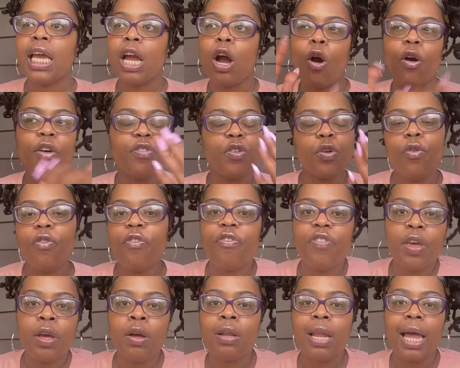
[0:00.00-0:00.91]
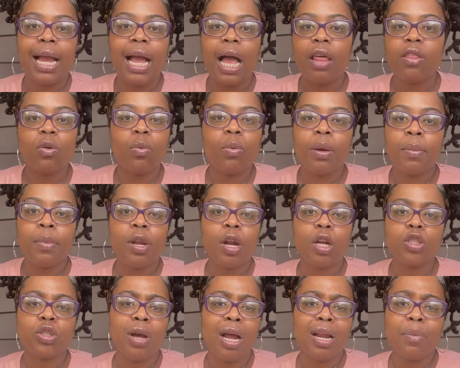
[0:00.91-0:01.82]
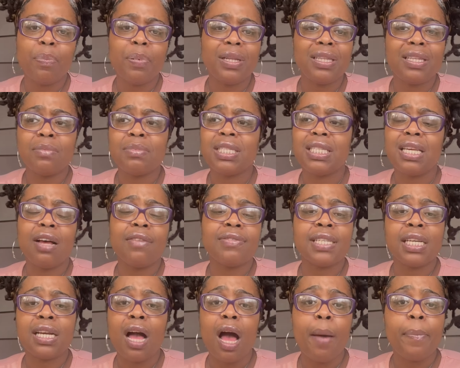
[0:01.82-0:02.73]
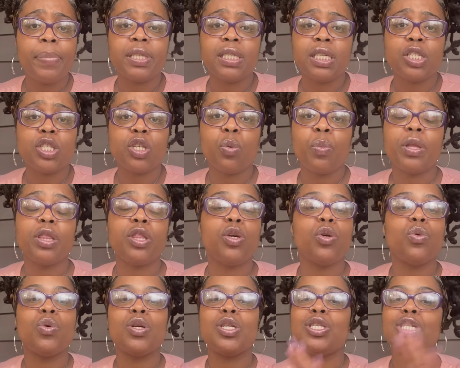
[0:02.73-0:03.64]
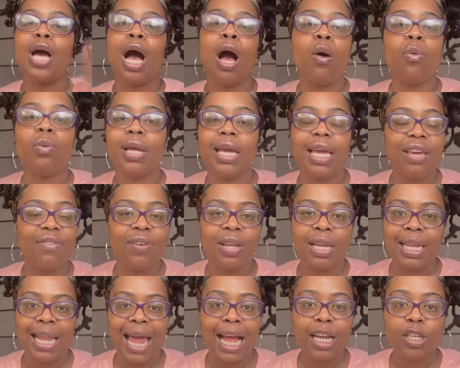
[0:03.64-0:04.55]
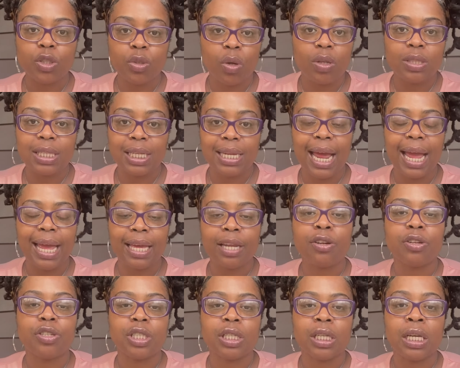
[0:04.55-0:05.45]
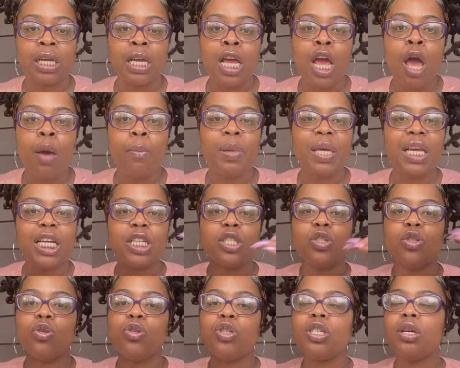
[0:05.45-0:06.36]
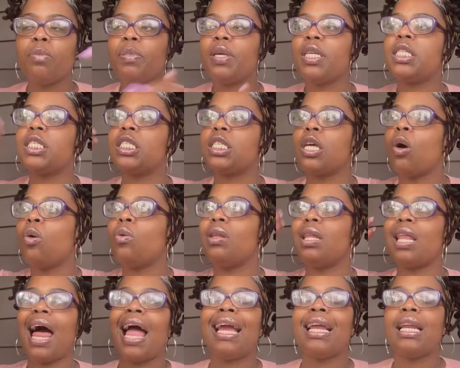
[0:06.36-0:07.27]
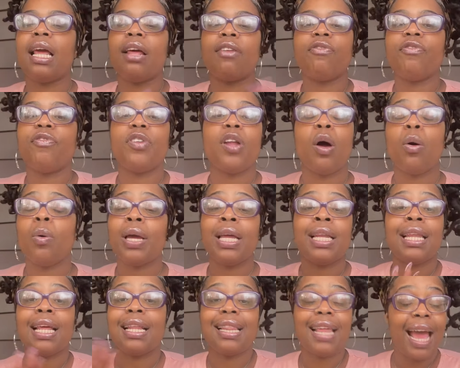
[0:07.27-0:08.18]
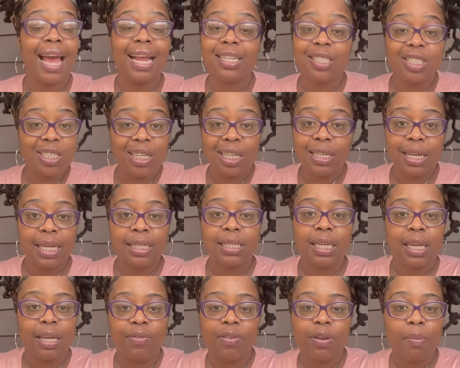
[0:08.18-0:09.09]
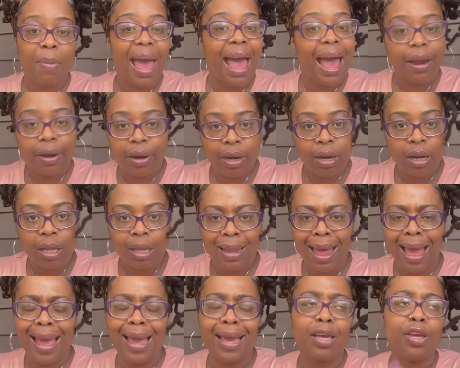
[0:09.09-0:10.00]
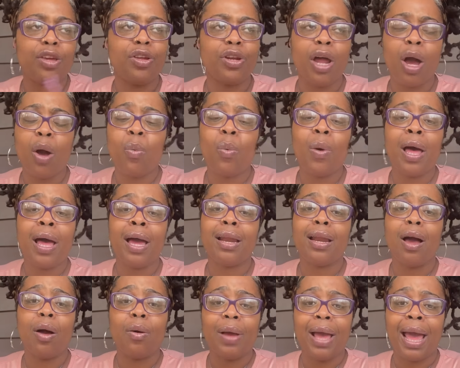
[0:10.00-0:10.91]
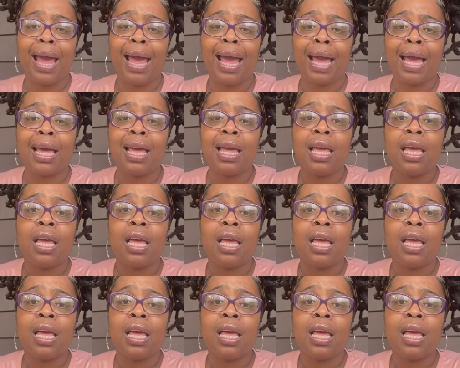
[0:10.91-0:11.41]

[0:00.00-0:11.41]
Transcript: or if you feel like other women are trying to put themselves in competition with you, don't even latch on to that energy, because you should be so light and floating that shit doesn't even matter. Like, you know what? Okay.